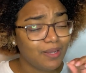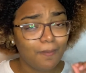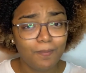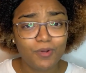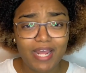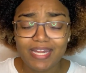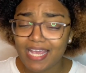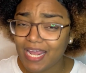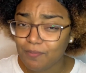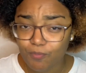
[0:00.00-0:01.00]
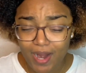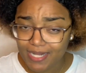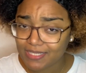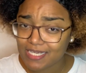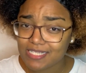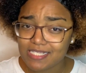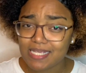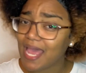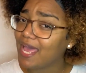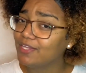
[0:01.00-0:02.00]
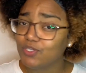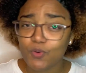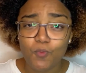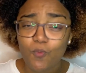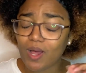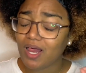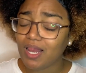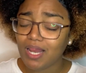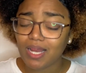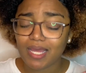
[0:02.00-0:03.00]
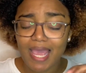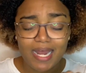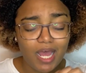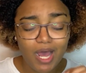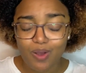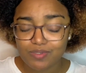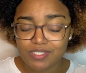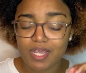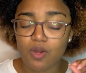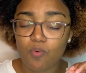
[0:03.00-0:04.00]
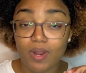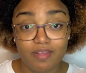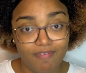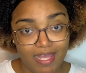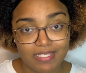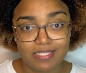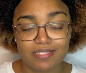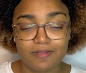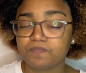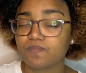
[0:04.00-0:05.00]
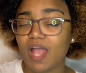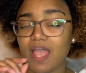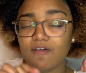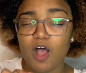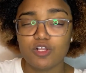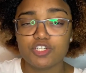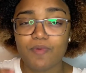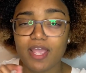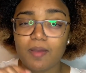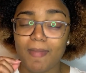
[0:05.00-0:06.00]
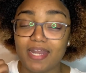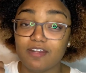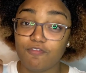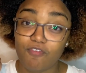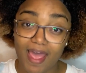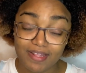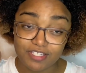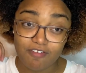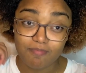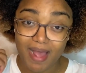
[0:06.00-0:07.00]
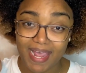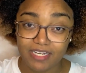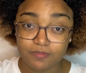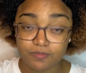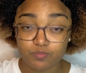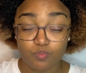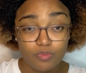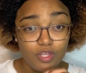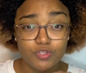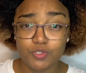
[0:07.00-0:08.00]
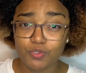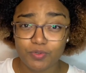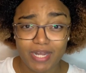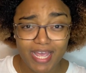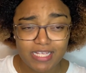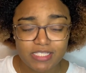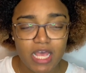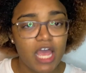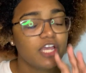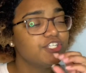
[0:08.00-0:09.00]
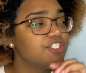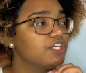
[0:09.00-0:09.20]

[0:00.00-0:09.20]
put it in practice and you will get a housing really fast. I also recommend a friend of mine to do this. She